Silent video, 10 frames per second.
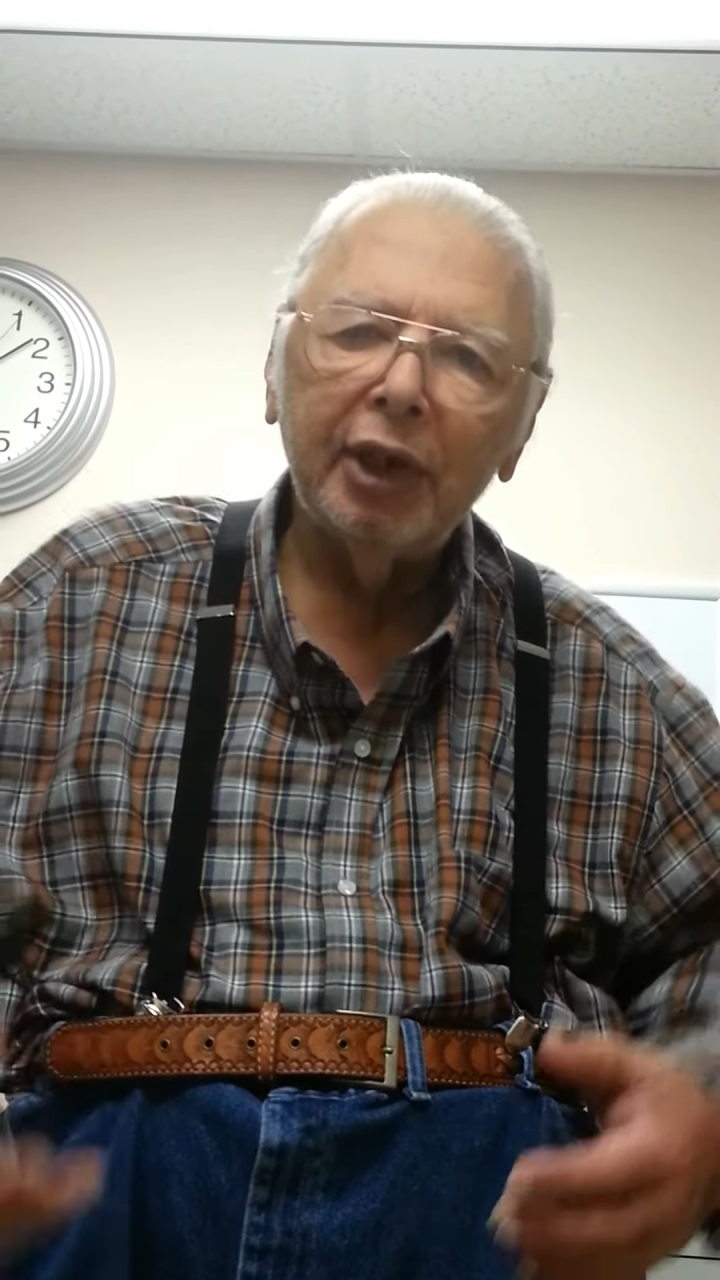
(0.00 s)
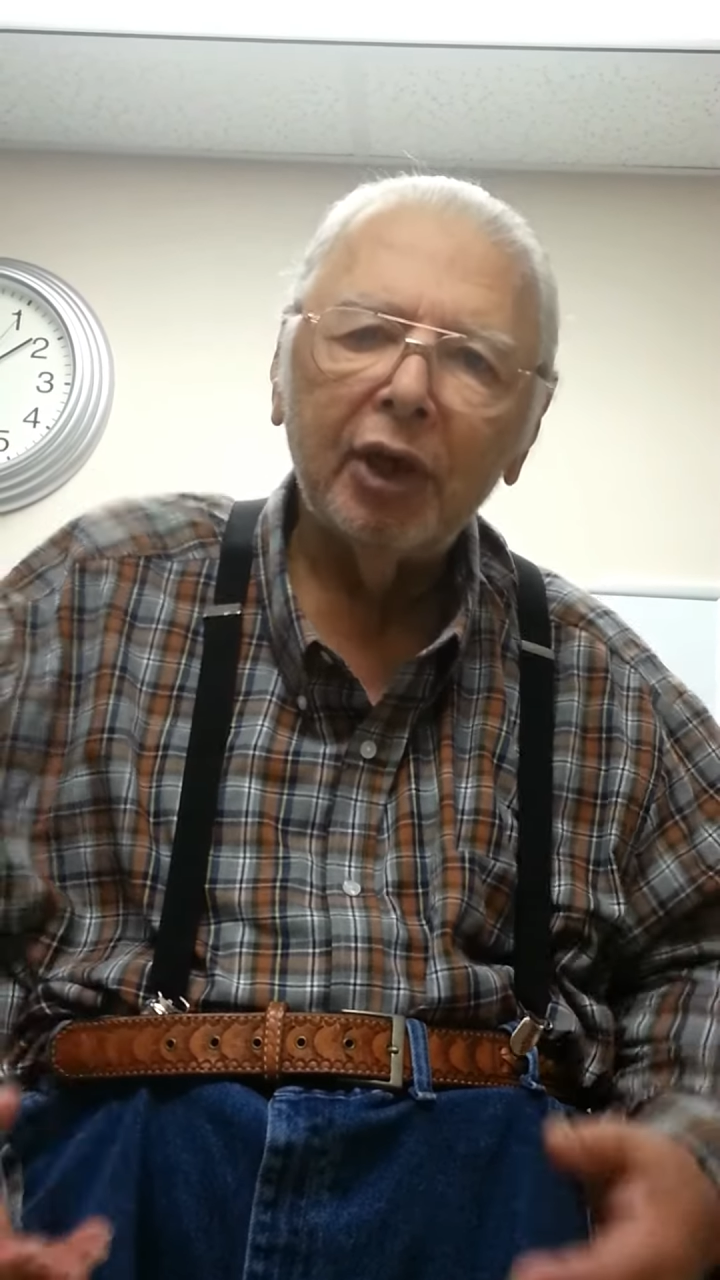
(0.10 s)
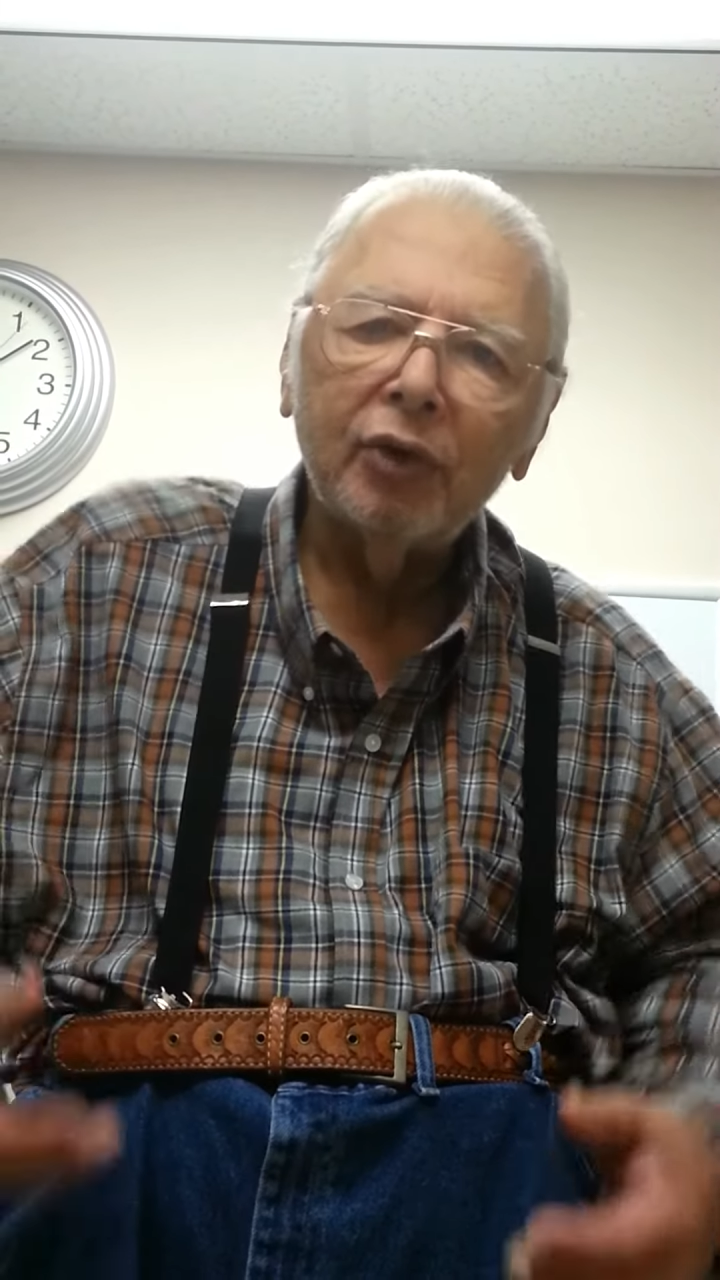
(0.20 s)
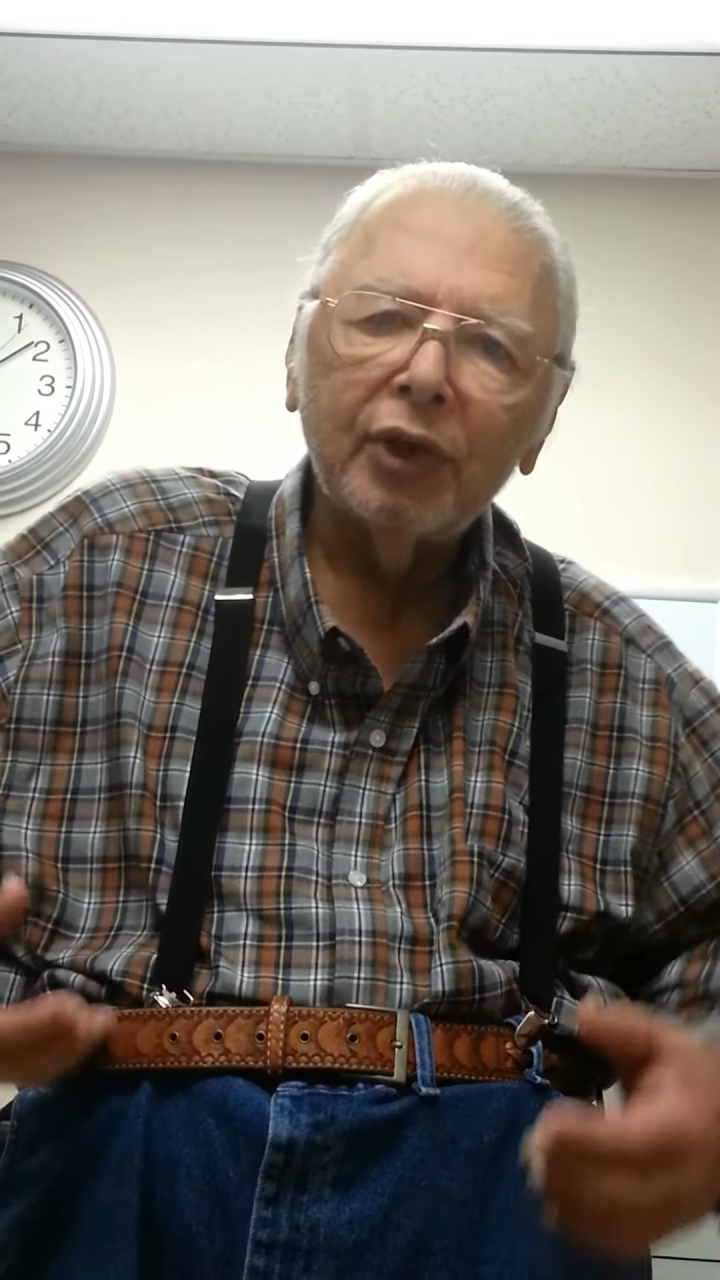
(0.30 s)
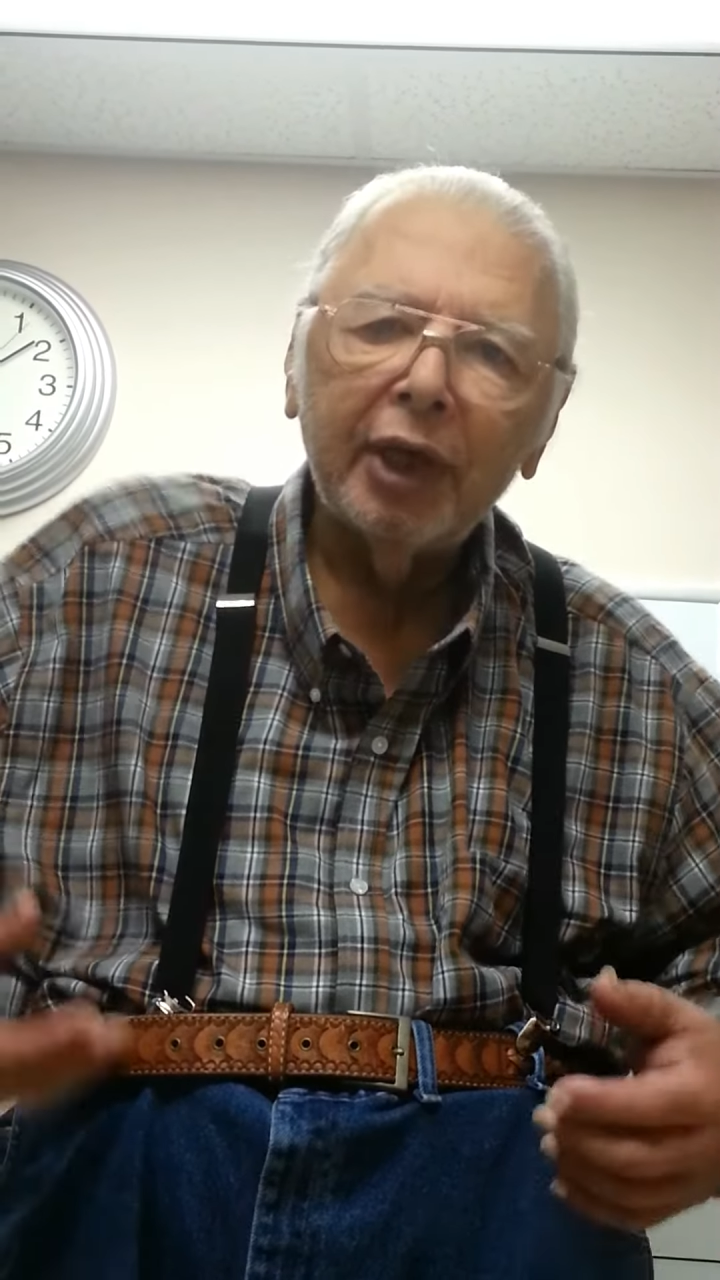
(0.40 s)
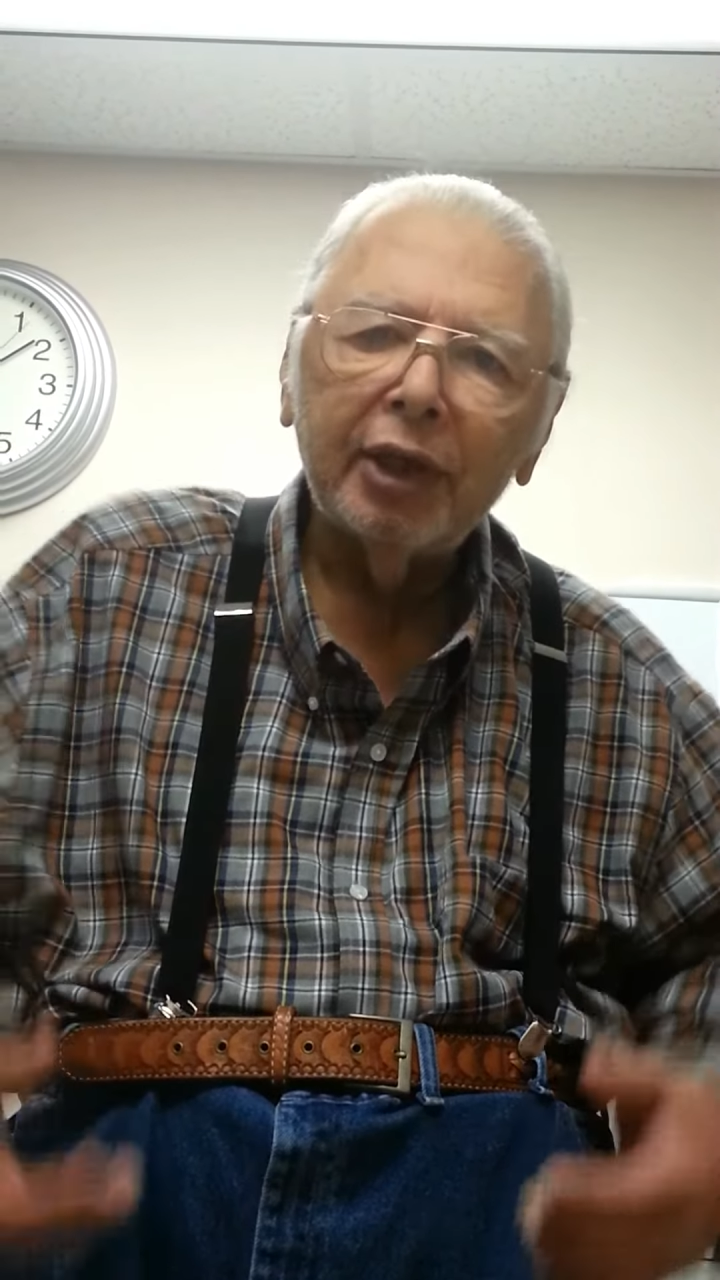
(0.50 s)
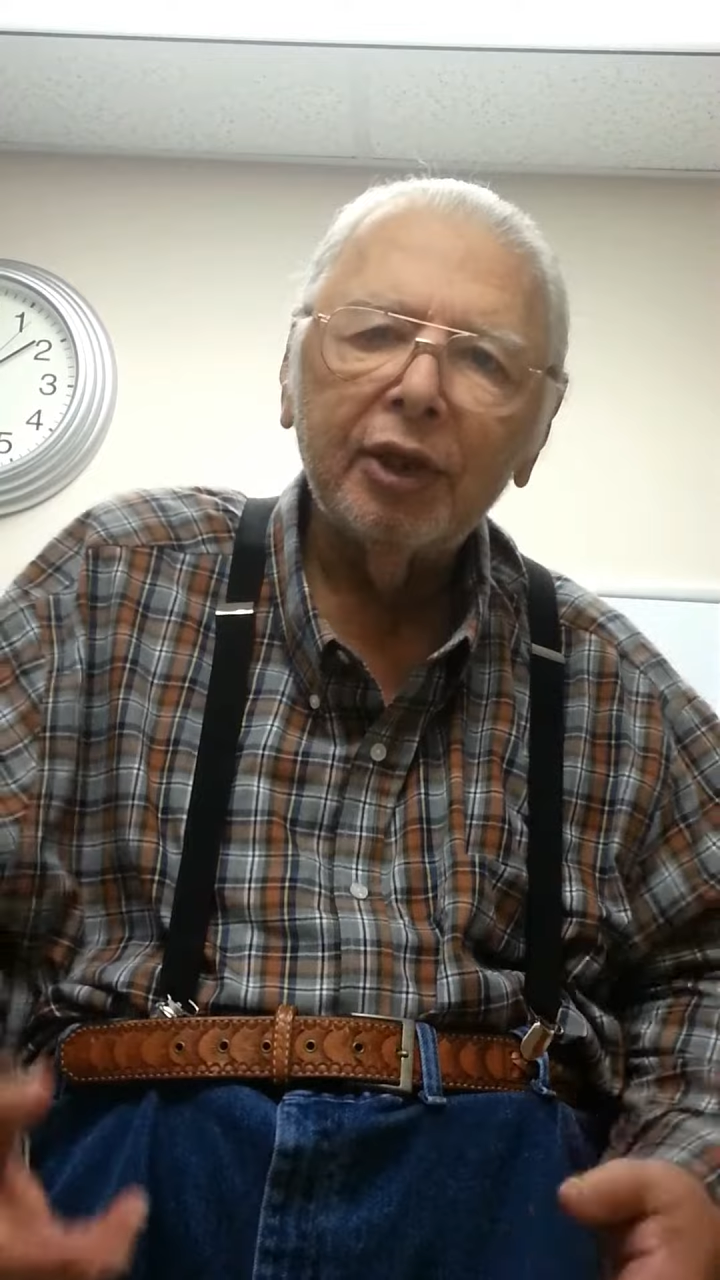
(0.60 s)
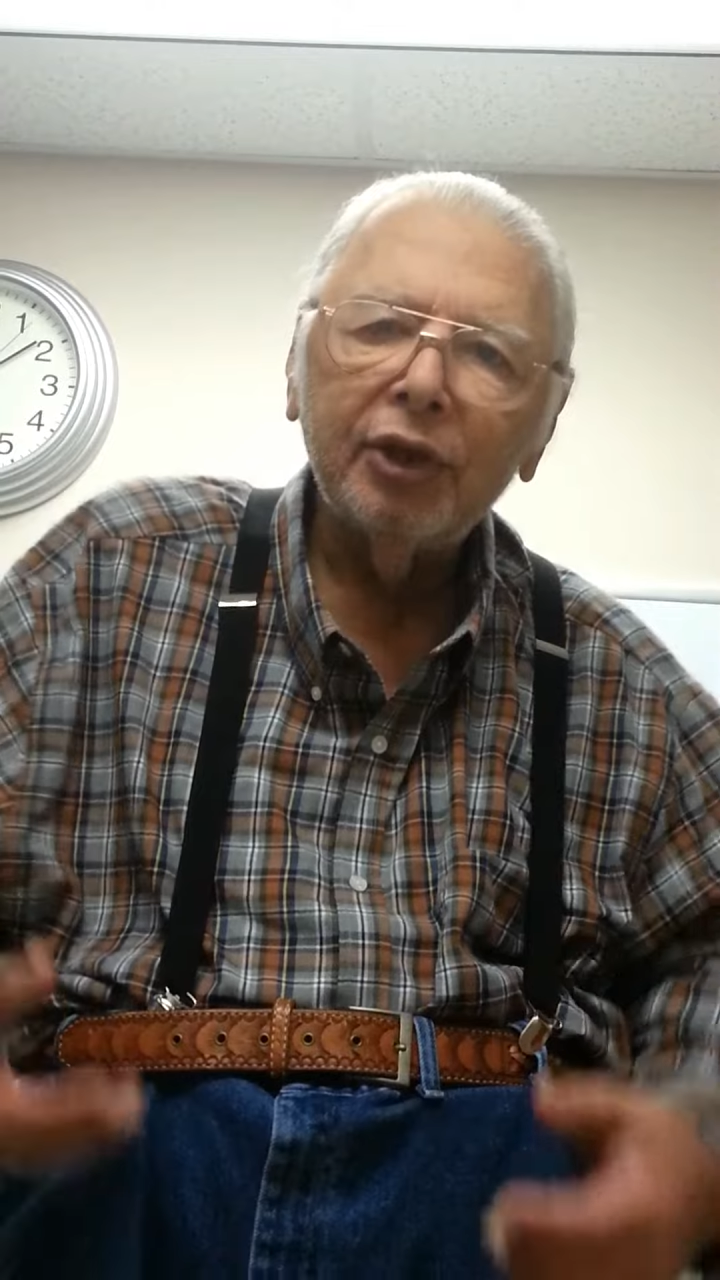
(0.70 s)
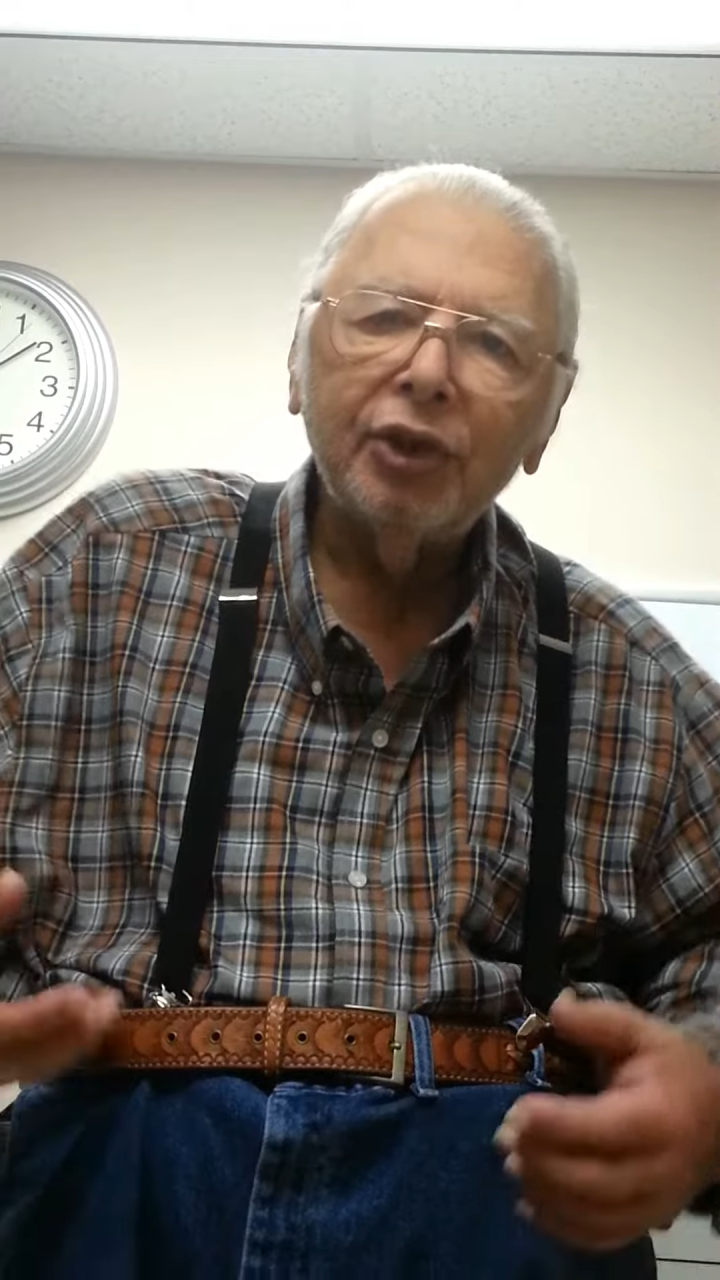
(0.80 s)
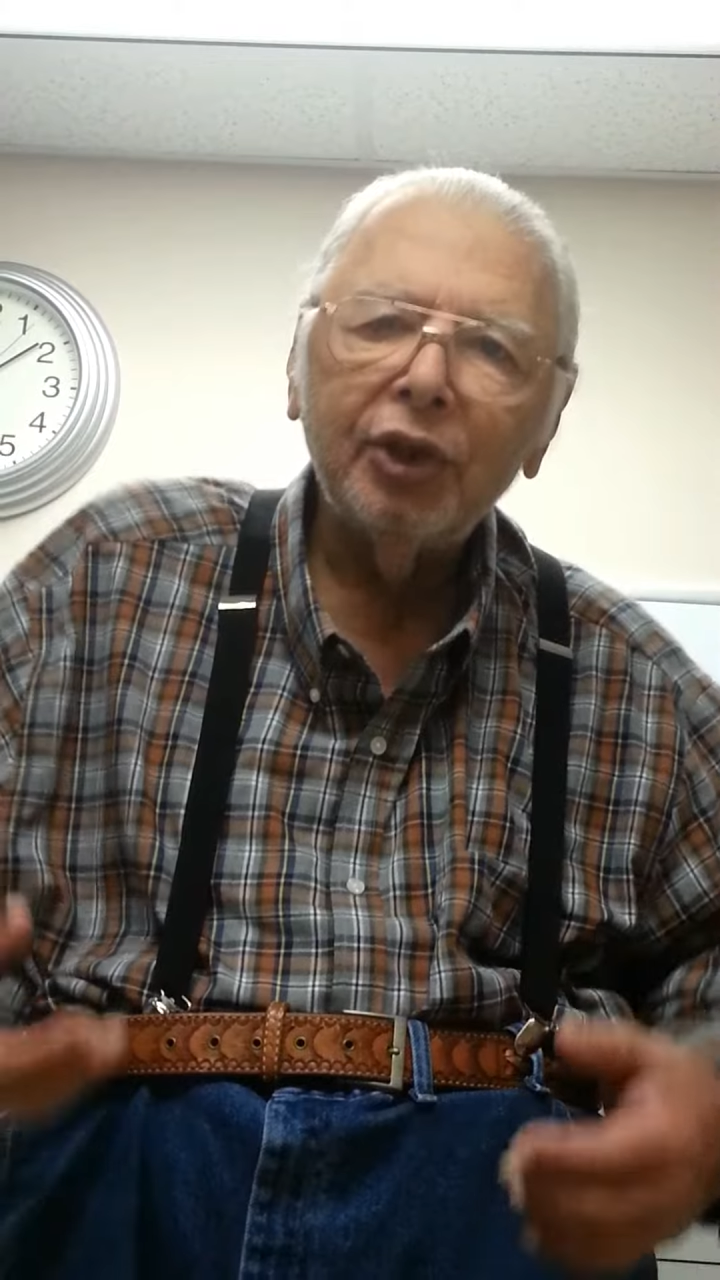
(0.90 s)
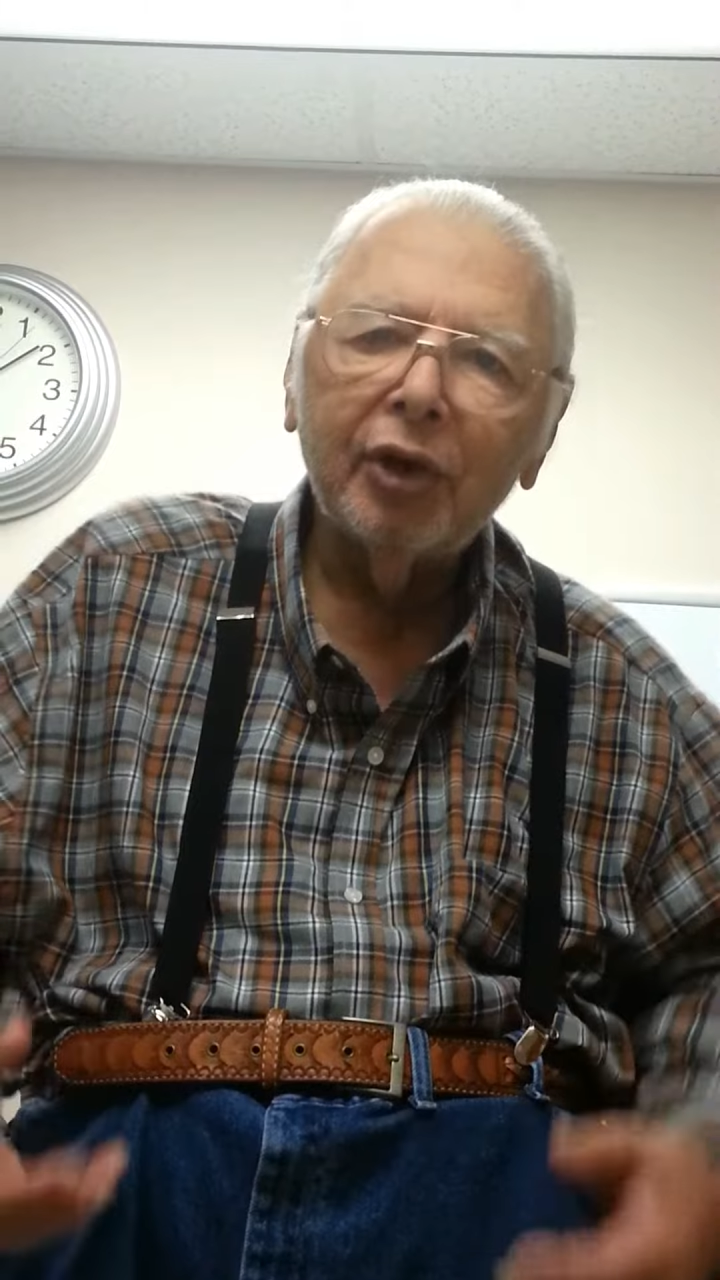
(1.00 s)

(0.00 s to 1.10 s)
he goes like this and the